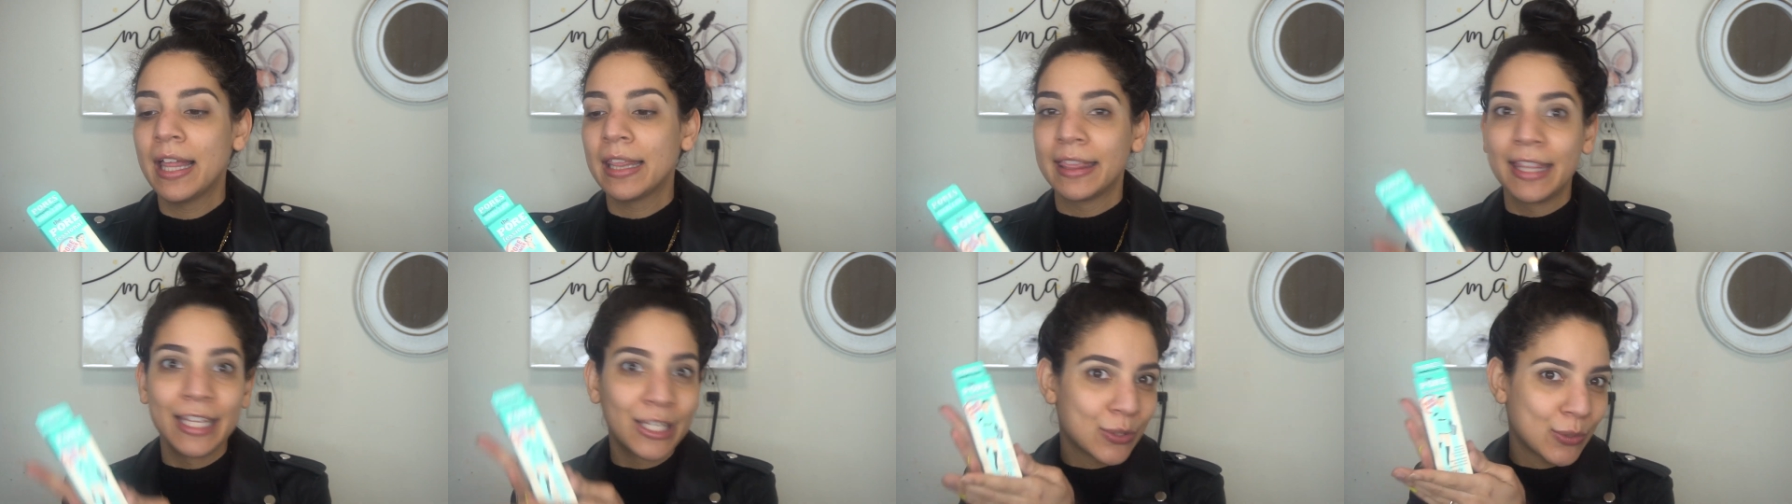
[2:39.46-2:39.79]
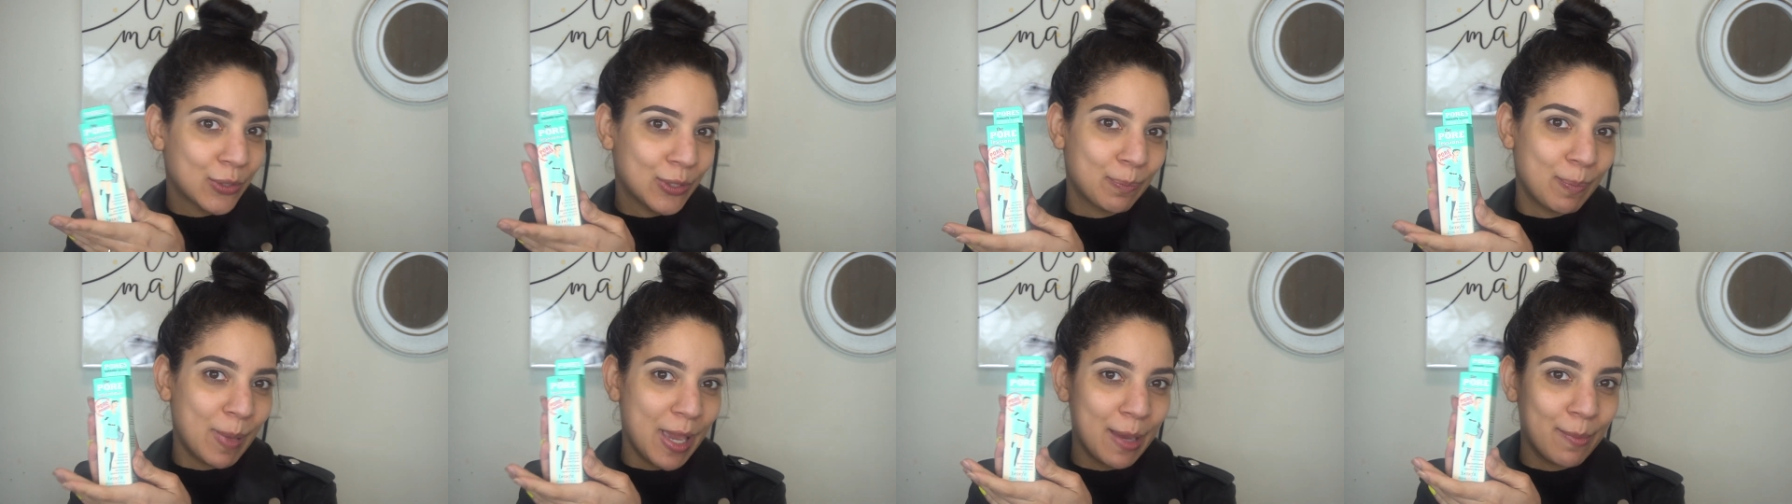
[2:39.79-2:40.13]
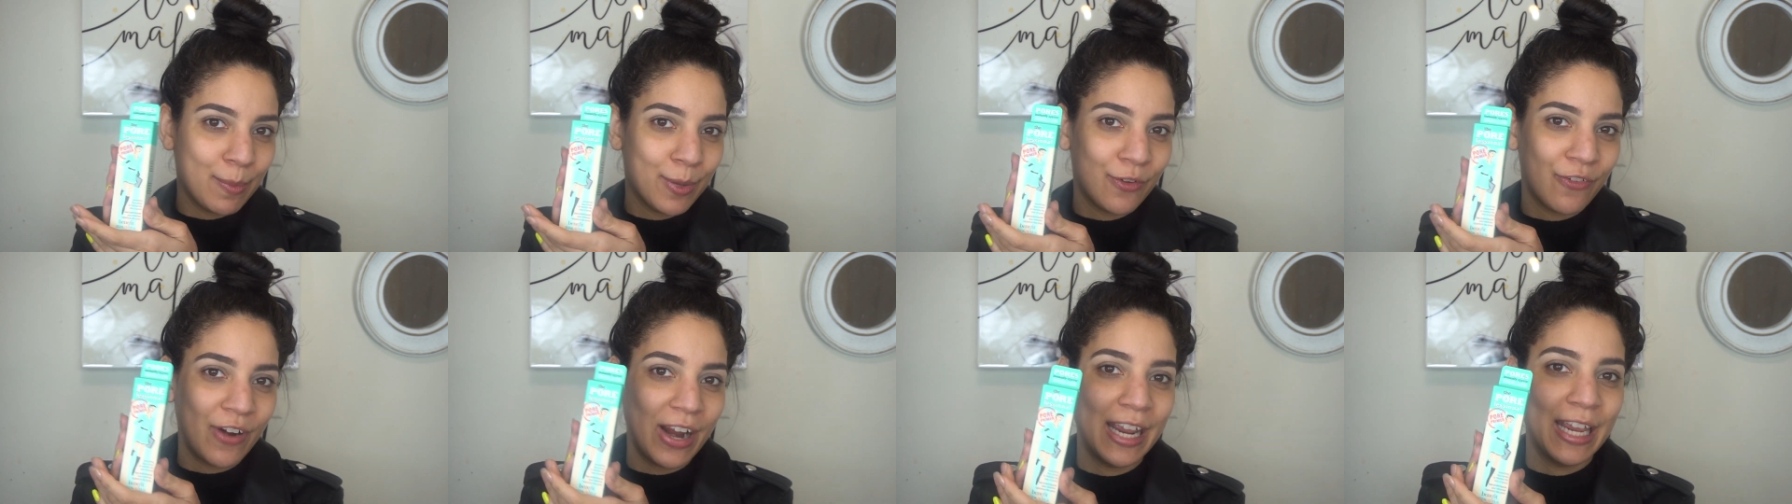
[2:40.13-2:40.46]
This
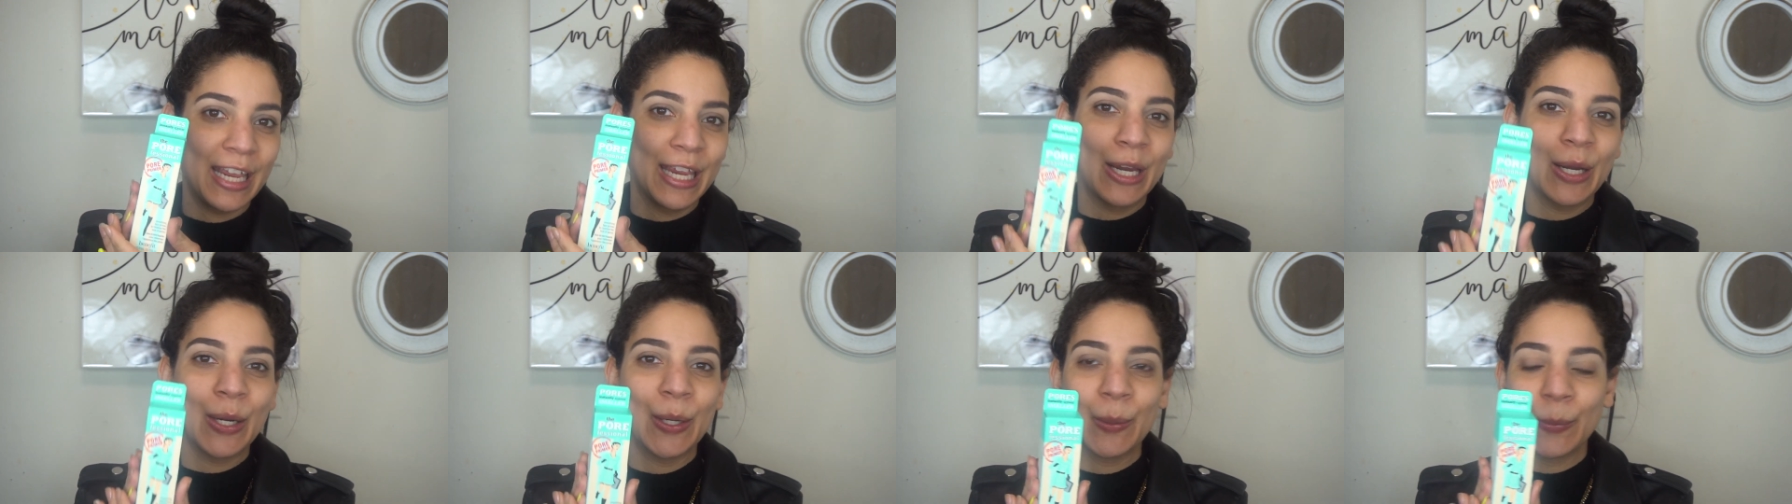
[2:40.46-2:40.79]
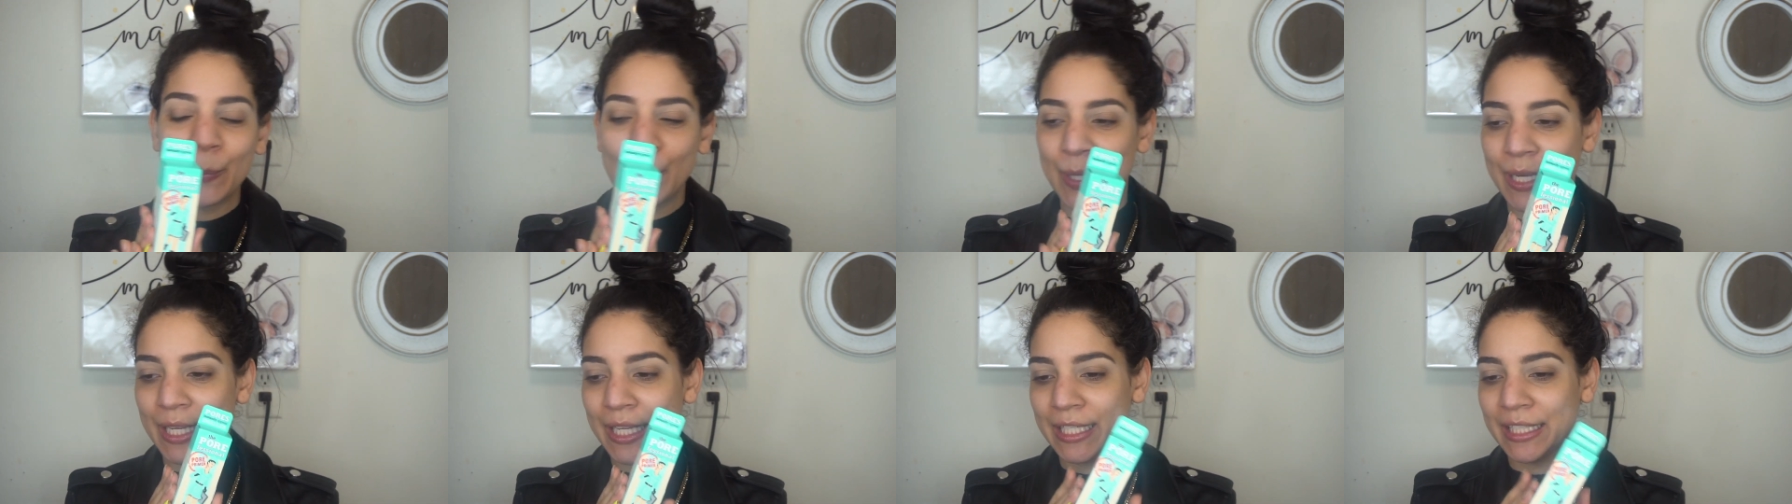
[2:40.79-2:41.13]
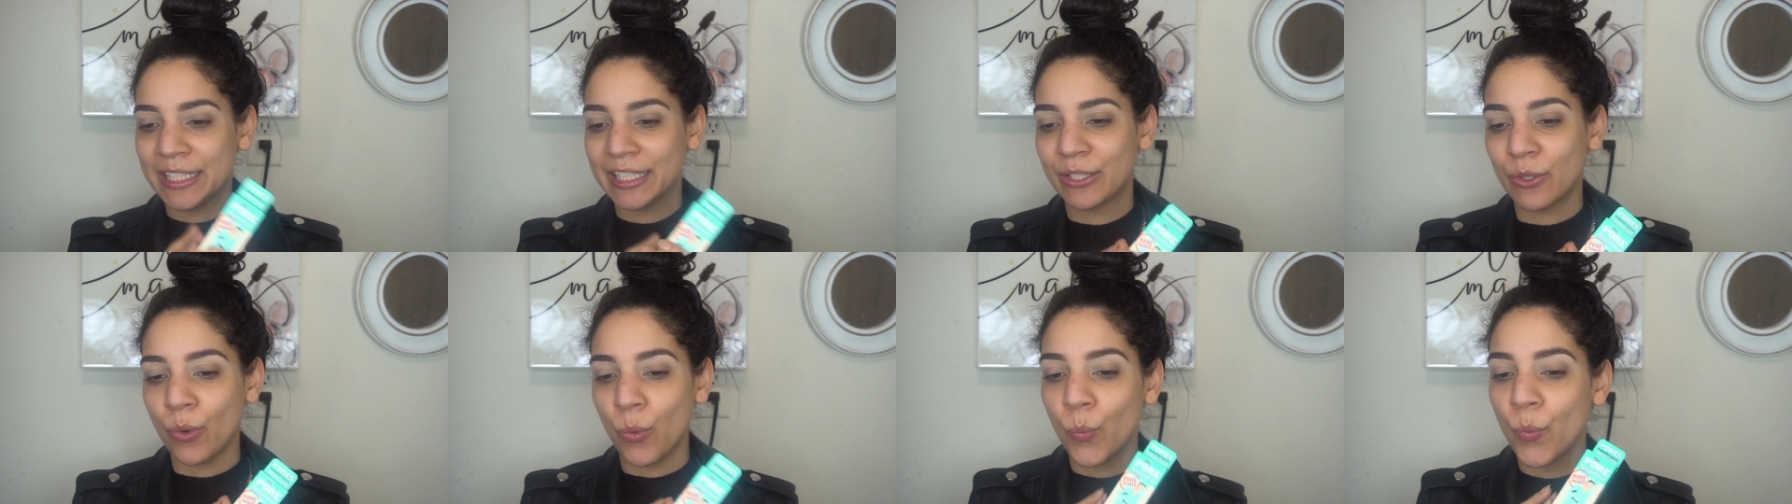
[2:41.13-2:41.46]
baby right here was